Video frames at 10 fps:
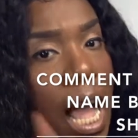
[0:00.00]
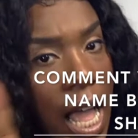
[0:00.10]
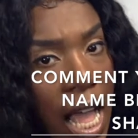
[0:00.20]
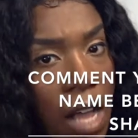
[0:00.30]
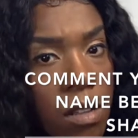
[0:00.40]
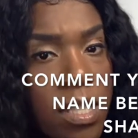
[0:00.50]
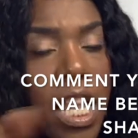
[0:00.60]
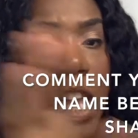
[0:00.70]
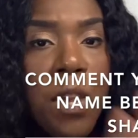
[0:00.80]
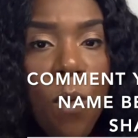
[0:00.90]
I'll
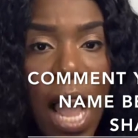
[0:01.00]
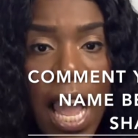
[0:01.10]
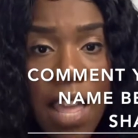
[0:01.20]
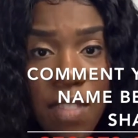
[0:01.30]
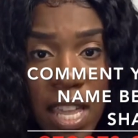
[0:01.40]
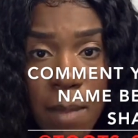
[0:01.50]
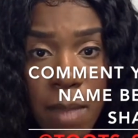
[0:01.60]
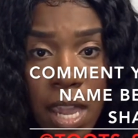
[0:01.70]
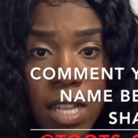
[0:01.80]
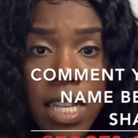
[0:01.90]
tell you why I think it
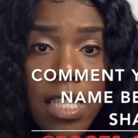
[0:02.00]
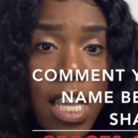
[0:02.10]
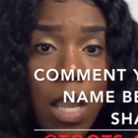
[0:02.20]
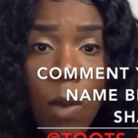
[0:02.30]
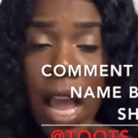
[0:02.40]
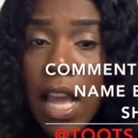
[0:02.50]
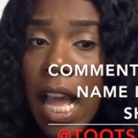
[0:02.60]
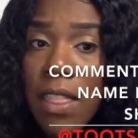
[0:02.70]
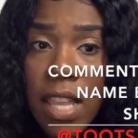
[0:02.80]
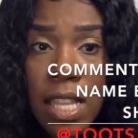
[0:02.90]
matters, and I'll tell you why
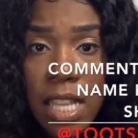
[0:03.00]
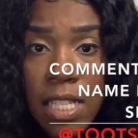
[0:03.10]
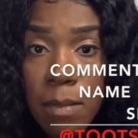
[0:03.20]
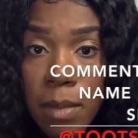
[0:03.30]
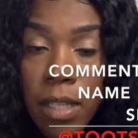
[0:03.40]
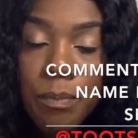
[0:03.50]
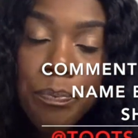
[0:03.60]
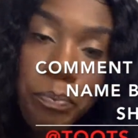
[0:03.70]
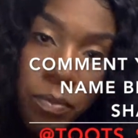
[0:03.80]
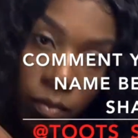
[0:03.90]
I think it doesn't matter.
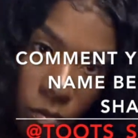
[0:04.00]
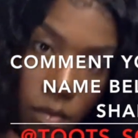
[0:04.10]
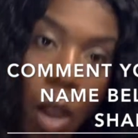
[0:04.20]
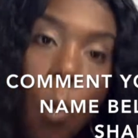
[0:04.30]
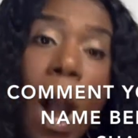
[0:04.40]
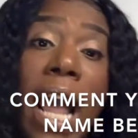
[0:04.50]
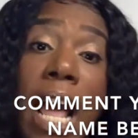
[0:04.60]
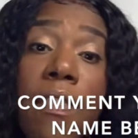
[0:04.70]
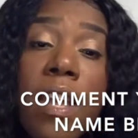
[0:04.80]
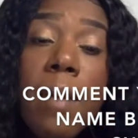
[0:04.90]
Why
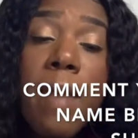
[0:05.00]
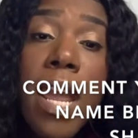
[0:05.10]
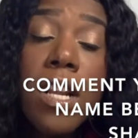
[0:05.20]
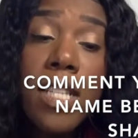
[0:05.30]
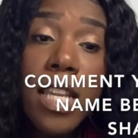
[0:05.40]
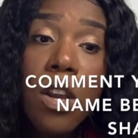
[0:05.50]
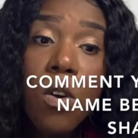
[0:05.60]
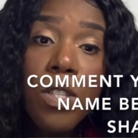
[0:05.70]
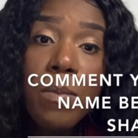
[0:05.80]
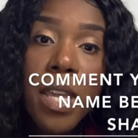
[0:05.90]
I think it matters to get a
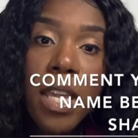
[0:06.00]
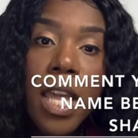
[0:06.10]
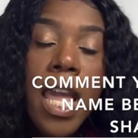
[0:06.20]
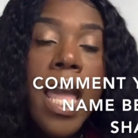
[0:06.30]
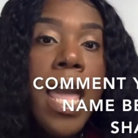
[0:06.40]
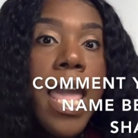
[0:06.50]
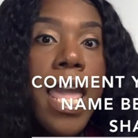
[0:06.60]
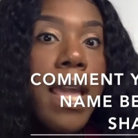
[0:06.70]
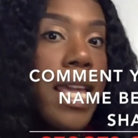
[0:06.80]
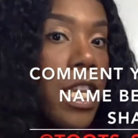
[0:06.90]
host pick:
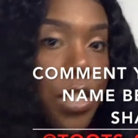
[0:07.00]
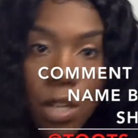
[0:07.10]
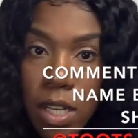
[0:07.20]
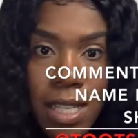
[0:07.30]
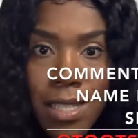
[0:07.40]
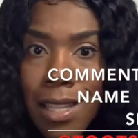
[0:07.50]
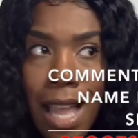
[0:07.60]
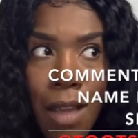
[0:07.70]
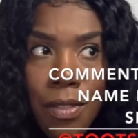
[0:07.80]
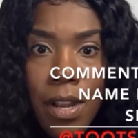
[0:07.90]
it gets your listing
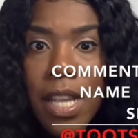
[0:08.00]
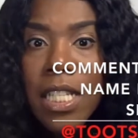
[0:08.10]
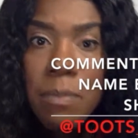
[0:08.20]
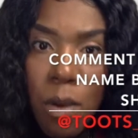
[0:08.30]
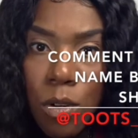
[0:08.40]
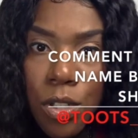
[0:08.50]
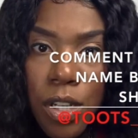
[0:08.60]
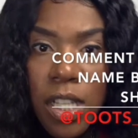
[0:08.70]
out there. Exposure.